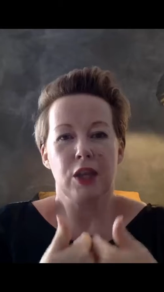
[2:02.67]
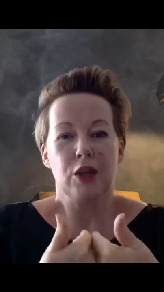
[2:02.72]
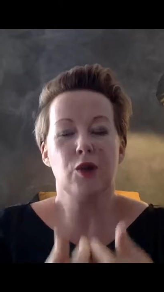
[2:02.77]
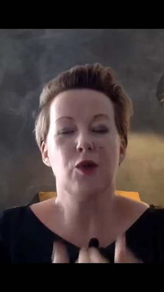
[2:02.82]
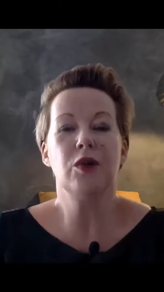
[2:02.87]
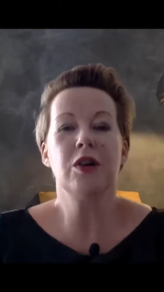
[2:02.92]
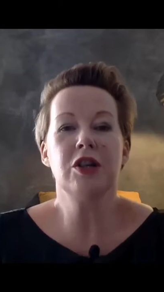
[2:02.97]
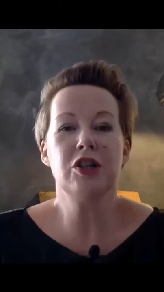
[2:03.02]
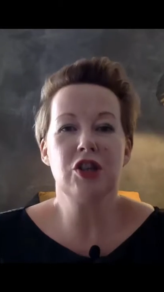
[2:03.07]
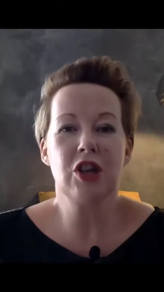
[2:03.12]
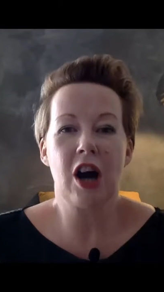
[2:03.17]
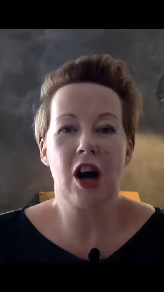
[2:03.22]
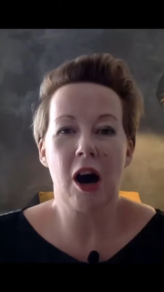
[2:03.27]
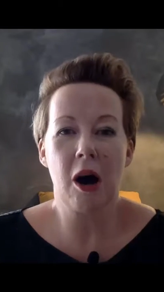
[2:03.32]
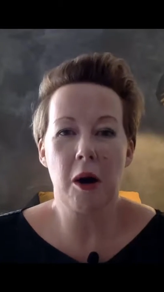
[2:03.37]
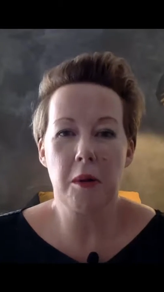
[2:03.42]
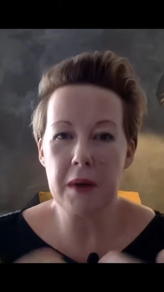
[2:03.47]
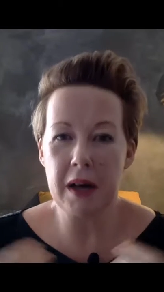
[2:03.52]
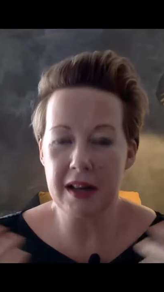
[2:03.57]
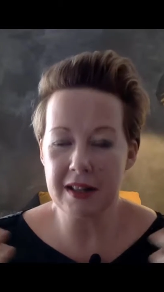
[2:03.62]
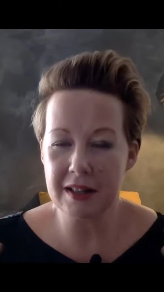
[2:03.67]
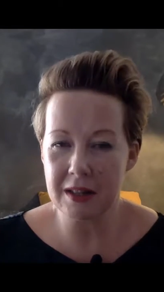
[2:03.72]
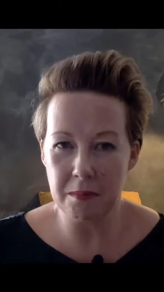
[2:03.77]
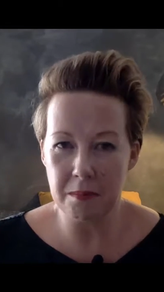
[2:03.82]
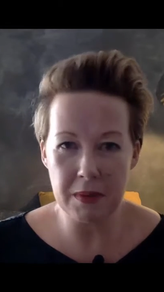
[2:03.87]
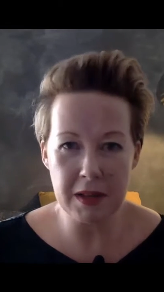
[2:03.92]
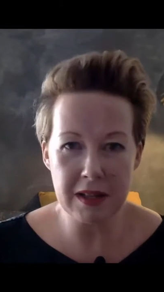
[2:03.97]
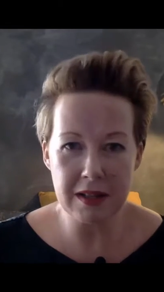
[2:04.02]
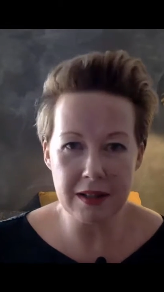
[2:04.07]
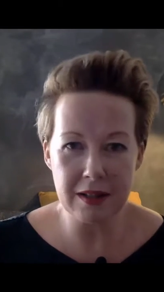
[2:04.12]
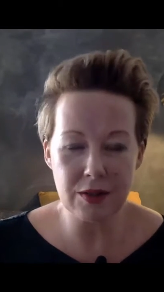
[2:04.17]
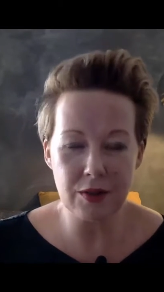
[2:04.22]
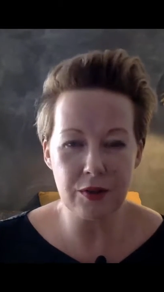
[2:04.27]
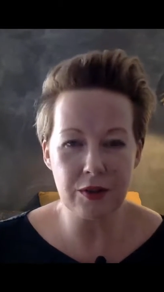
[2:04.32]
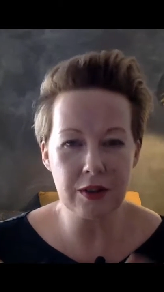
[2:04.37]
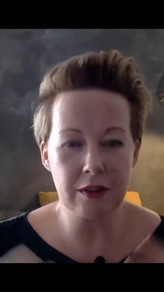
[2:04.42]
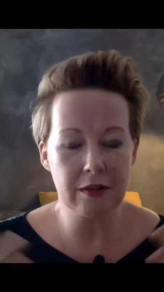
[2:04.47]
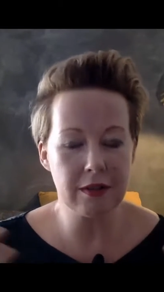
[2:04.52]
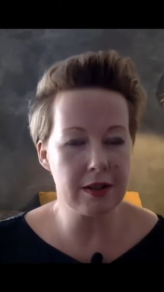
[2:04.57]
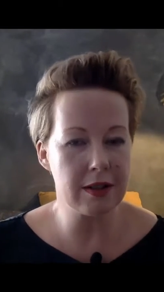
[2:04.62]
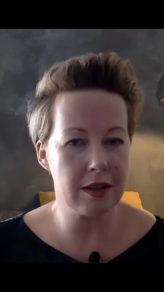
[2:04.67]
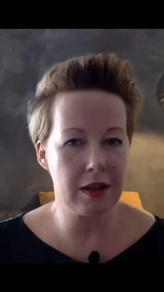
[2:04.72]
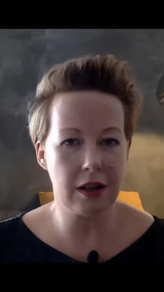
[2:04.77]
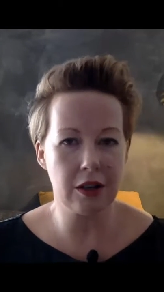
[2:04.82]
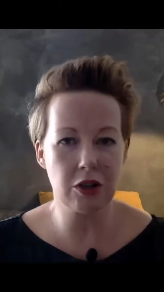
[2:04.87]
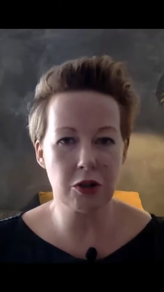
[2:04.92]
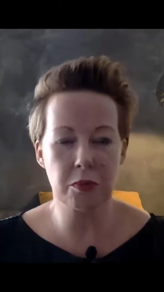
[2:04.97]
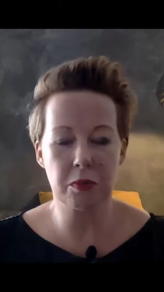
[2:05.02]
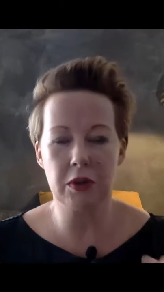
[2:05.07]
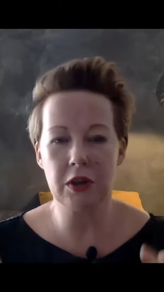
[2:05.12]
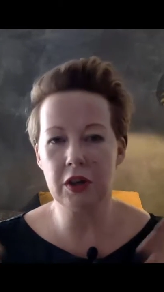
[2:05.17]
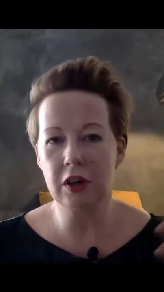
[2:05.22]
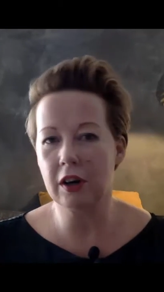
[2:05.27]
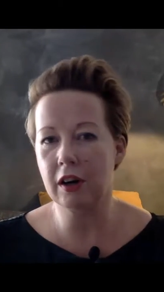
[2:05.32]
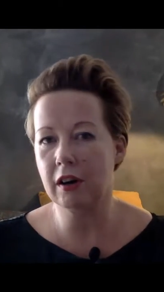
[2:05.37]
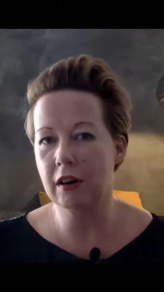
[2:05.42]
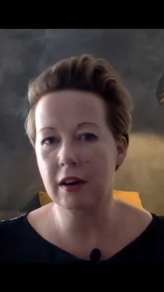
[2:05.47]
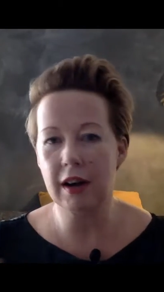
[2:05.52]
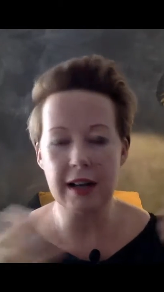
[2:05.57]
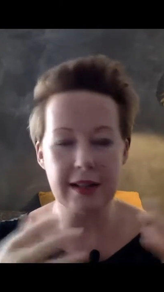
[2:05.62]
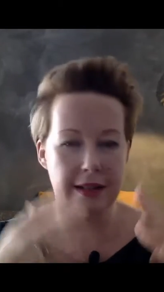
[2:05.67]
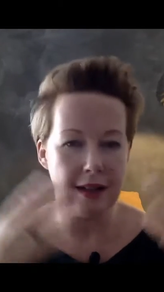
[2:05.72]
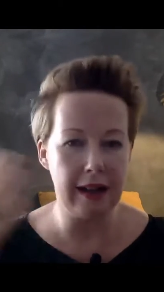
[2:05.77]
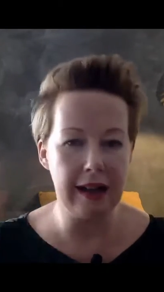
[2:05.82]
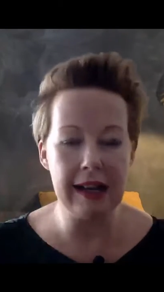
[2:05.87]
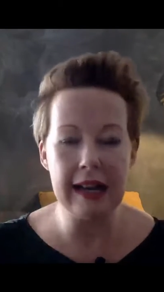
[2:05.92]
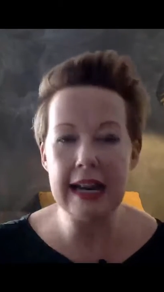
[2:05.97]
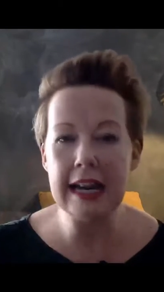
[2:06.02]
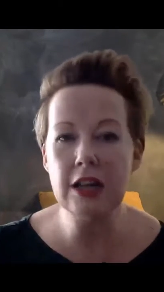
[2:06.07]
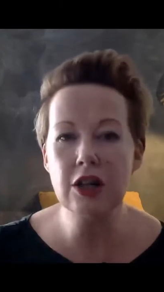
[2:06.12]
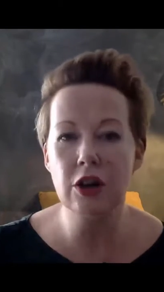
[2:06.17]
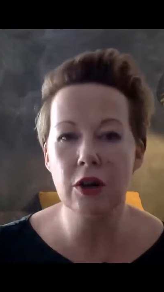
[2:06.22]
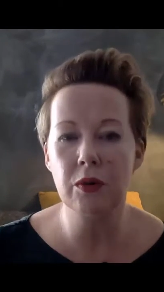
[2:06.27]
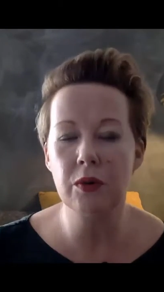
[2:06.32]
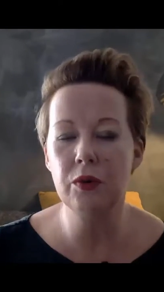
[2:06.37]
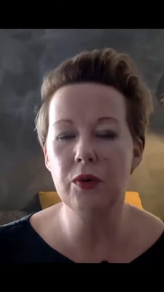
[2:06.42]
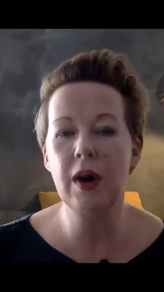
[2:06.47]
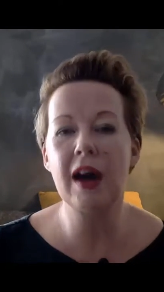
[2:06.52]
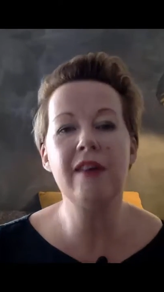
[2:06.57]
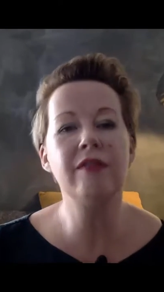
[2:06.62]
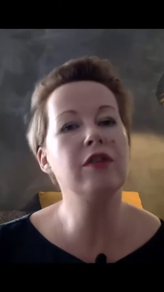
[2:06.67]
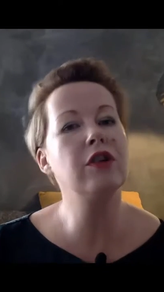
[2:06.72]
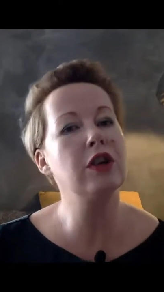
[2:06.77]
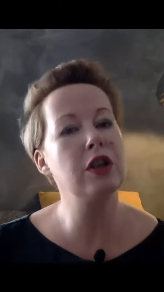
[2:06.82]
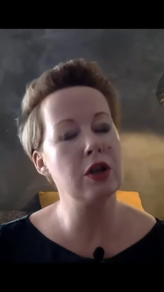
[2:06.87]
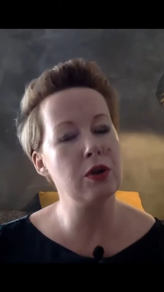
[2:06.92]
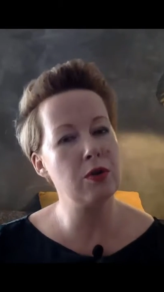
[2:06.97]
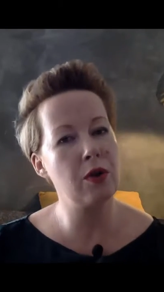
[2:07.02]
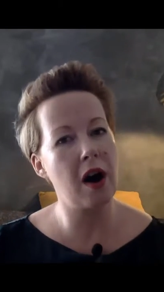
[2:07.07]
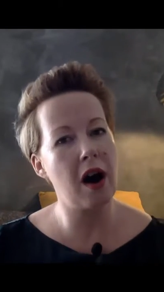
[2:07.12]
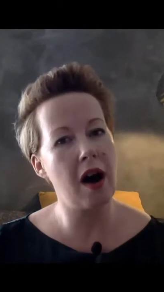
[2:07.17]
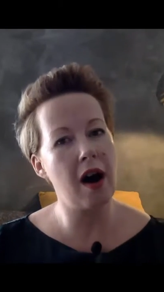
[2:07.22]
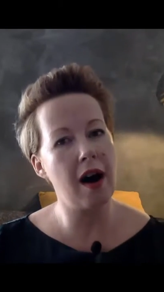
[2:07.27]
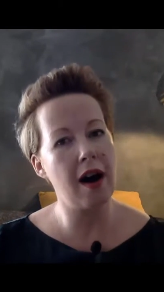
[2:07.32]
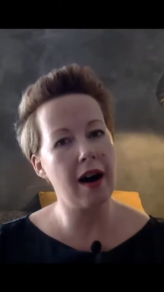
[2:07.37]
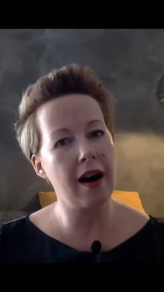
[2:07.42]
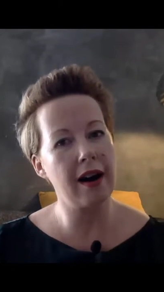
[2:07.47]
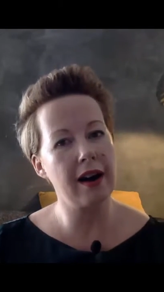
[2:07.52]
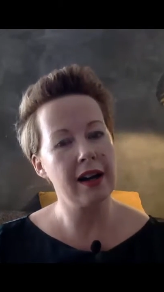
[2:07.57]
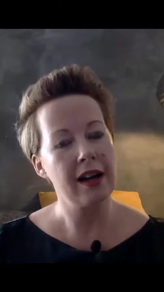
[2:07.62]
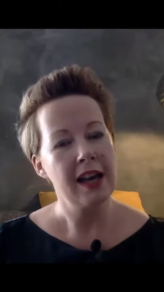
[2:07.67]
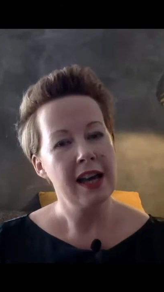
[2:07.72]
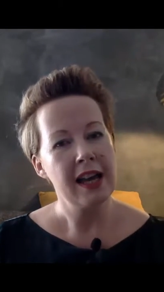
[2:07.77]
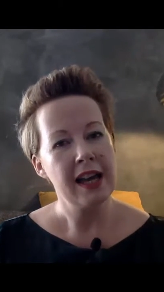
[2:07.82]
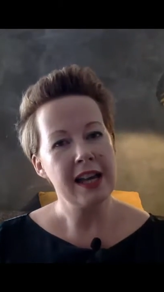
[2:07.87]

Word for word: Your job as a business owner, as an entrepreneur, as a leader, whoever you are,